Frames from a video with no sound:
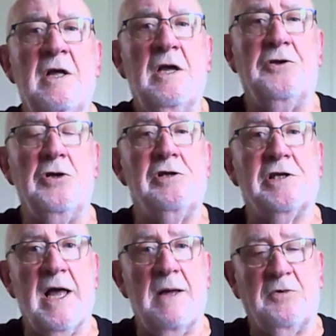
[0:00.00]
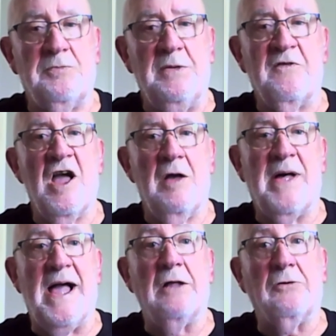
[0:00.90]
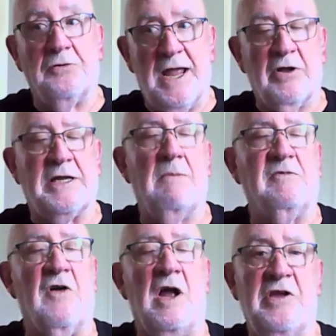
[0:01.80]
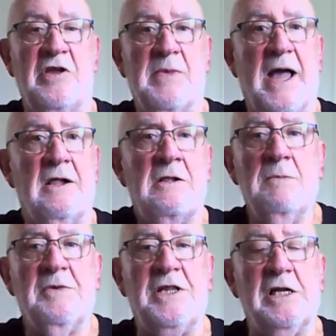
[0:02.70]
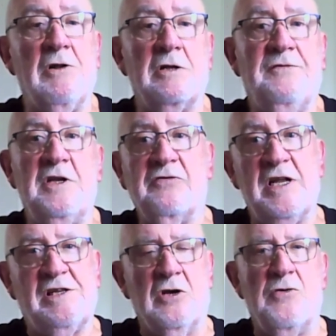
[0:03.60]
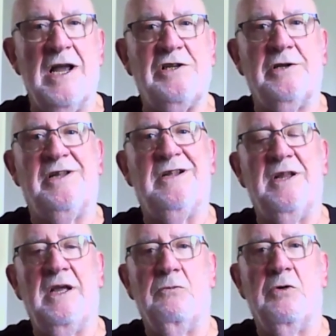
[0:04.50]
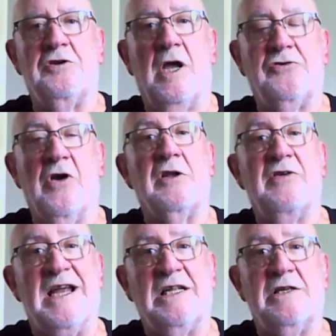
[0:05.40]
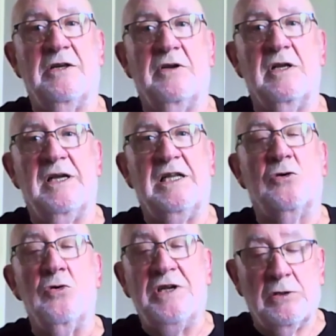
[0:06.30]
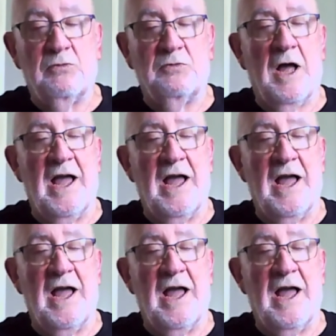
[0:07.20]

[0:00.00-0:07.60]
It used to come to me via mail, or now it comes via email. But there's lots of interesting questions in there, which I try to answer as good as I